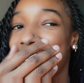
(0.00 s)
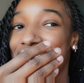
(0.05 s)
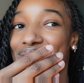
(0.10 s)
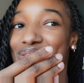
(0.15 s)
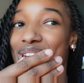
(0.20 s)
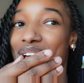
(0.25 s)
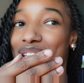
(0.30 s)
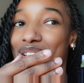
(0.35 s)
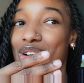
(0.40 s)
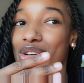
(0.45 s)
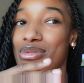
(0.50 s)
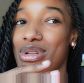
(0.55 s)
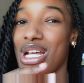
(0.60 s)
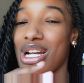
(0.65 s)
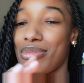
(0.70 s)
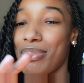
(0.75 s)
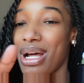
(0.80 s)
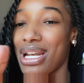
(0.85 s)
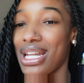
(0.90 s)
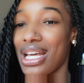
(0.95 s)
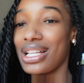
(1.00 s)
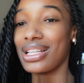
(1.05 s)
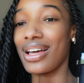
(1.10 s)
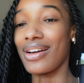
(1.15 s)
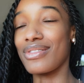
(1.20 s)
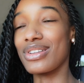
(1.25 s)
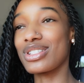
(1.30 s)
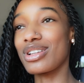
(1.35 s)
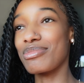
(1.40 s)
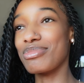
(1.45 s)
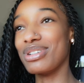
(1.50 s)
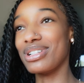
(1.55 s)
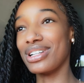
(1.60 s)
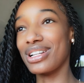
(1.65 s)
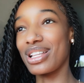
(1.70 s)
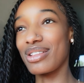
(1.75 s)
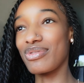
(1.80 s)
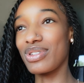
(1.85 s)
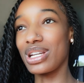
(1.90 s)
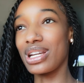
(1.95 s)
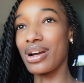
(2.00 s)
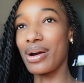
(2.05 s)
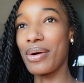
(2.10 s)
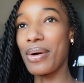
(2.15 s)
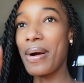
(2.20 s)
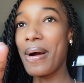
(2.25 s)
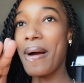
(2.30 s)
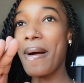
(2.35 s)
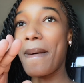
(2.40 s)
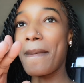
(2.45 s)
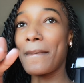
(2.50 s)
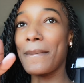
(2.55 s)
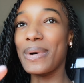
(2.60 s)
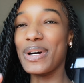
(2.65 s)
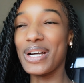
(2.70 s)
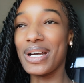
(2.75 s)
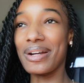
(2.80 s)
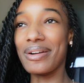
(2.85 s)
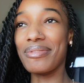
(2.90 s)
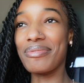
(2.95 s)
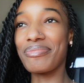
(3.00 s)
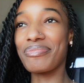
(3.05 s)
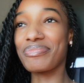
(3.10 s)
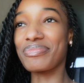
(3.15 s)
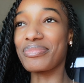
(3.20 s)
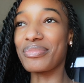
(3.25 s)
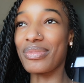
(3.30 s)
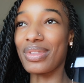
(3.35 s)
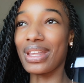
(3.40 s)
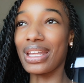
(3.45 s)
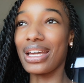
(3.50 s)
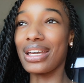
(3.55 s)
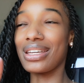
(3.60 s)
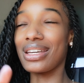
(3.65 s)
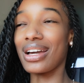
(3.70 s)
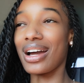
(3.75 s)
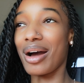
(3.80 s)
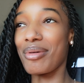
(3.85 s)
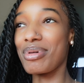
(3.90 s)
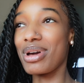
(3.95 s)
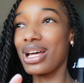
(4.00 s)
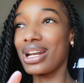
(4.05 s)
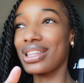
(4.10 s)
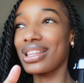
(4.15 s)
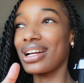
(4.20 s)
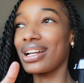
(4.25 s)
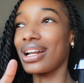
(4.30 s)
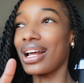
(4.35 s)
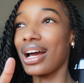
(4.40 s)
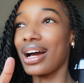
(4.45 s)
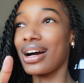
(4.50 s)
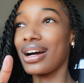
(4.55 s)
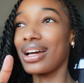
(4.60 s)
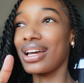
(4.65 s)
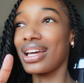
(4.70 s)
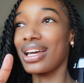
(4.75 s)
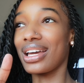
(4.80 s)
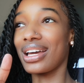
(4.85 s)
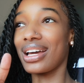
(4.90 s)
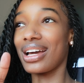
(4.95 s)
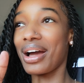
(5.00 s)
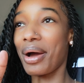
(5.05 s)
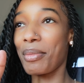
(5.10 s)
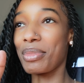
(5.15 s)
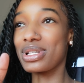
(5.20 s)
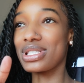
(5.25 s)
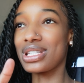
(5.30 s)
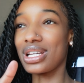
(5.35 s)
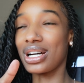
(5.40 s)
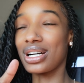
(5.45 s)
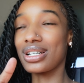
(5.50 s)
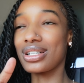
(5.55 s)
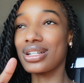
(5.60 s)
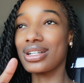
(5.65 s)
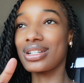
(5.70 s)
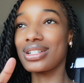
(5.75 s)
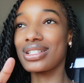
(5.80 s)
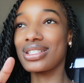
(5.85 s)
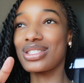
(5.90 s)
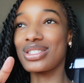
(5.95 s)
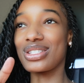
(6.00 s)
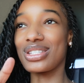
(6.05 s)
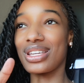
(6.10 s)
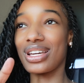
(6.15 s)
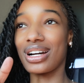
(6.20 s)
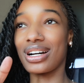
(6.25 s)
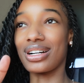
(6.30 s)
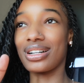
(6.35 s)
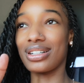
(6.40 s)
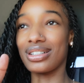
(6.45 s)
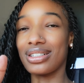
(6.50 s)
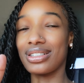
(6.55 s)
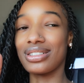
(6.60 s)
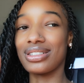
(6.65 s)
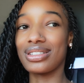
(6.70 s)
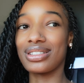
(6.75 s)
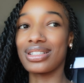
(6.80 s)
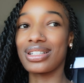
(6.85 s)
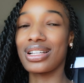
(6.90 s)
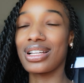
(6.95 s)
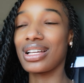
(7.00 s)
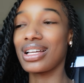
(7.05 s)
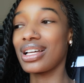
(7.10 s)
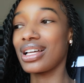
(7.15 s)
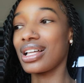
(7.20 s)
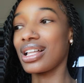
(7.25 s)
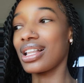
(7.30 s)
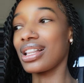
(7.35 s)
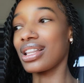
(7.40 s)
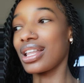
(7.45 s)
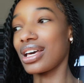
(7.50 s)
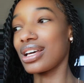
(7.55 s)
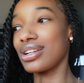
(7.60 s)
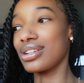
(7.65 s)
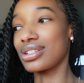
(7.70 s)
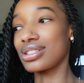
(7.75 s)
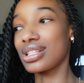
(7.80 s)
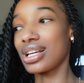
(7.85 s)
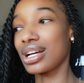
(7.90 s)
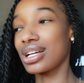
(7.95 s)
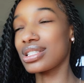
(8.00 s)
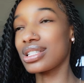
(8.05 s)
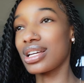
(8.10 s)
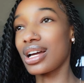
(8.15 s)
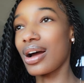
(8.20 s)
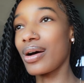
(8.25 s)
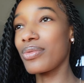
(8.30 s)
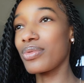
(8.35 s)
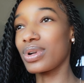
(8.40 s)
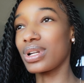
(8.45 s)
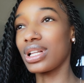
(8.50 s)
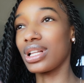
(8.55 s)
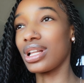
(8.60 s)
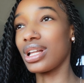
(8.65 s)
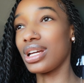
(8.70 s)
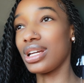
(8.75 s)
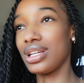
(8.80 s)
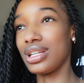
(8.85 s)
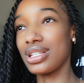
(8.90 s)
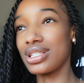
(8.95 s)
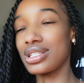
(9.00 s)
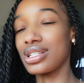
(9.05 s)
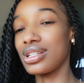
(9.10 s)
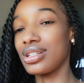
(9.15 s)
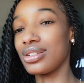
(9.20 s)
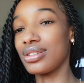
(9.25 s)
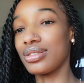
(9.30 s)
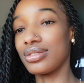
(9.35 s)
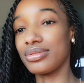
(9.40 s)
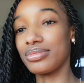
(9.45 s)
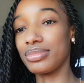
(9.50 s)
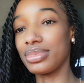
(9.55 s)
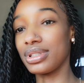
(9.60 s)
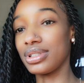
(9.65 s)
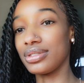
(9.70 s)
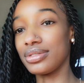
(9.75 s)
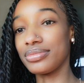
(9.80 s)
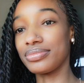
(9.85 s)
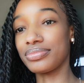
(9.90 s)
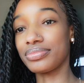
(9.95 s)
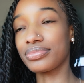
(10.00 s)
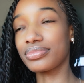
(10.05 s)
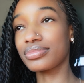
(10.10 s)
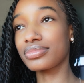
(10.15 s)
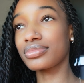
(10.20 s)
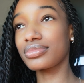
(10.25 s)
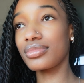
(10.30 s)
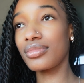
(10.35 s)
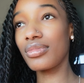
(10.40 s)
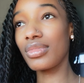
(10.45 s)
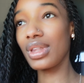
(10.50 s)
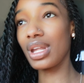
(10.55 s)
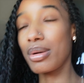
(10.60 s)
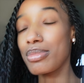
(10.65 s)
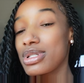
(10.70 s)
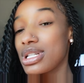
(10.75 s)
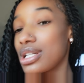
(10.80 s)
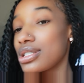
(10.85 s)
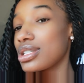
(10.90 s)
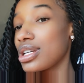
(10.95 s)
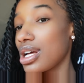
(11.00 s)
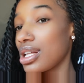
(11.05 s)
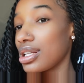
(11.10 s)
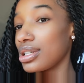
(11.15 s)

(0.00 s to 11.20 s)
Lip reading: to give y'all an update on my day in life. That's gonna be in another video. But yeah, I'm headed there now, and I'm gonna talk to y'all later. Cause like I said, I'm running late as hell. Talk to y'all